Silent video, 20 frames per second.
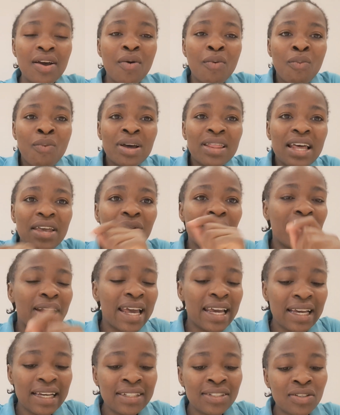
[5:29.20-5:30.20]
Whether you
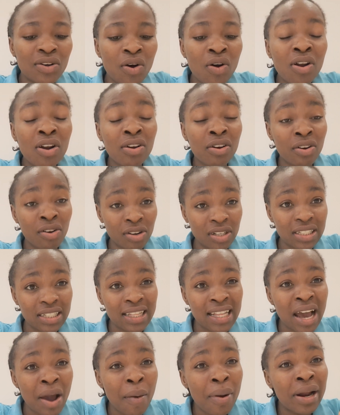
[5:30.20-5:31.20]
like it or
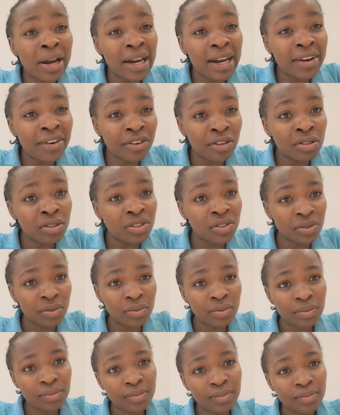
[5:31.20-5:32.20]
not, they will recruit you.